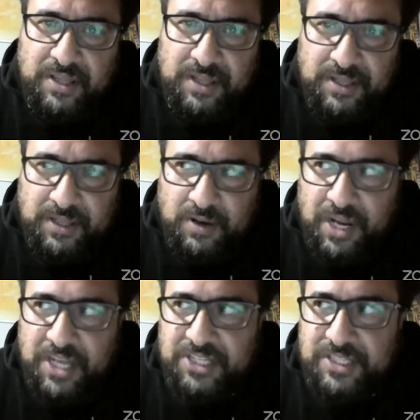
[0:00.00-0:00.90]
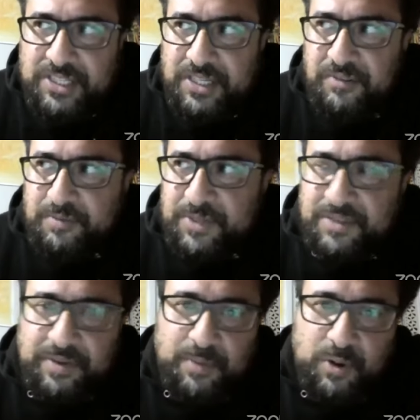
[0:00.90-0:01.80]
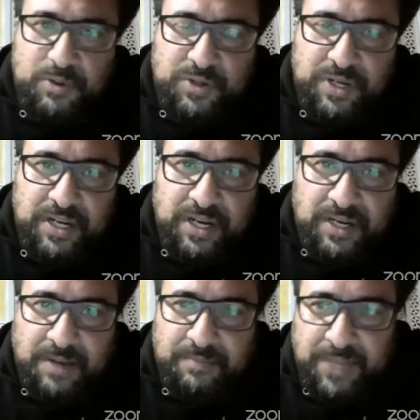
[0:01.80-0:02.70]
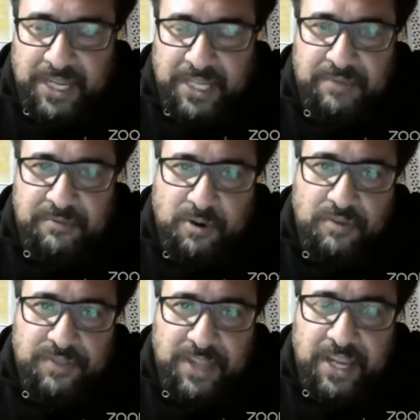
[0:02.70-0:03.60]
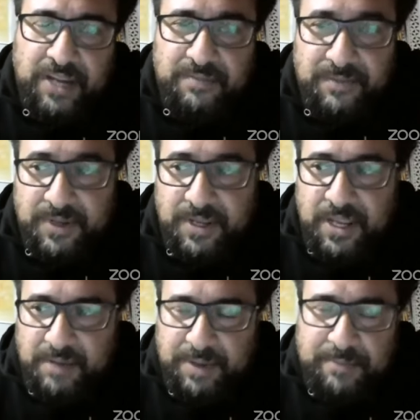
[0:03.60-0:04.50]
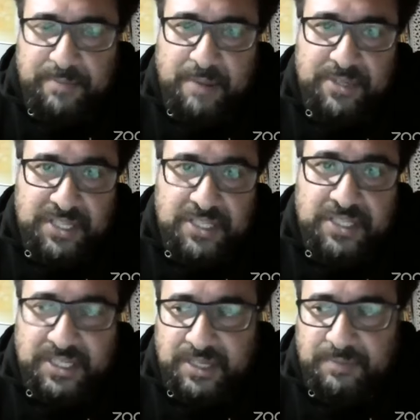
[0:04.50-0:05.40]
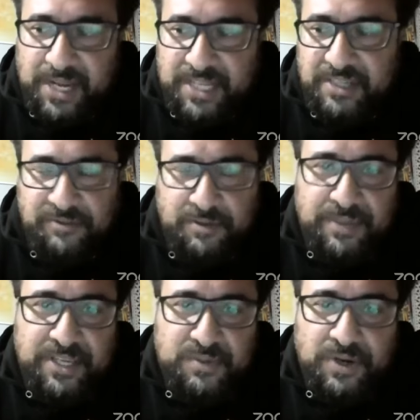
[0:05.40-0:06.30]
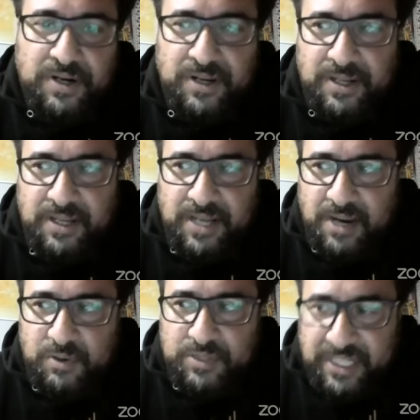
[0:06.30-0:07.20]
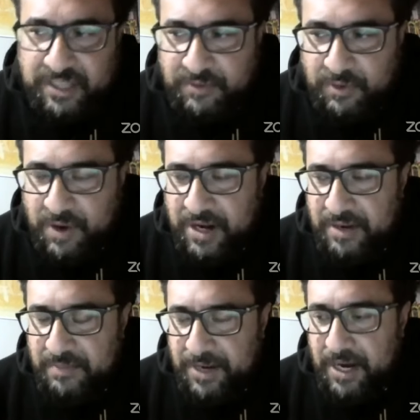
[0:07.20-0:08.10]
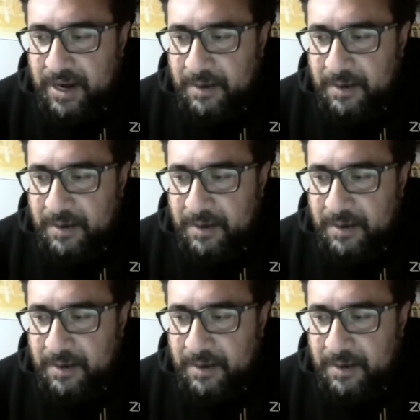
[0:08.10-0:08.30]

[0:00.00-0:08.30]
the collections of Pacific poetry, and being involved there and being published is such a blessing for me as well. I don't take that for granted, but